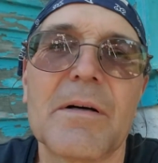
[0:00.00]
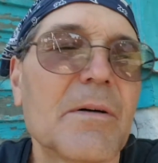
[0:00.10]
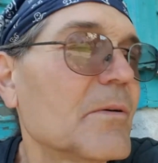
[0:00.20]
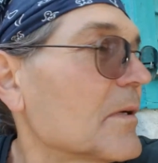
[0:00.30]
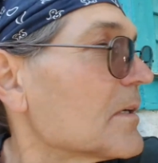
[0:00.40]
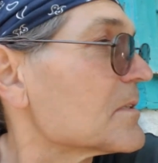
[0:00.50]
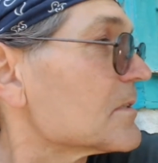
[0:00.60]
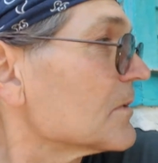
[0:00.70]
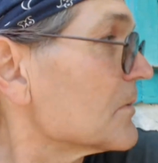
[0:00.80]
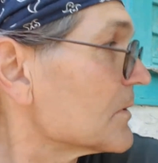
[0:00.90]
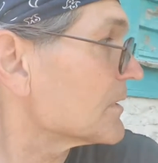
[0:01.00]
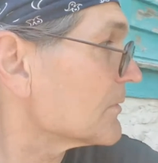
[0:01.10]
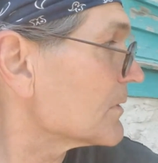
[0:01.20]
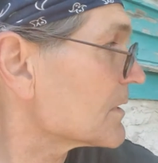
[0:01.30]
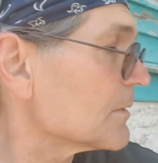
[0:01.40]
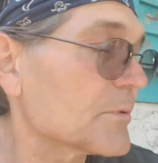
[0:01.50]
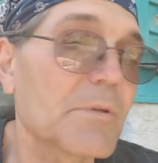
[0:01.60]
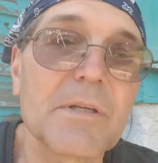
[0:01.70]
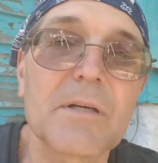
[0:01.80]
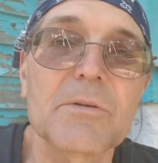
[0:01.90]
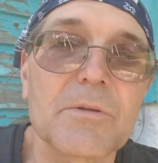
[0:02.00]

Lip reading: Who does, though, really, when it comes right down to it?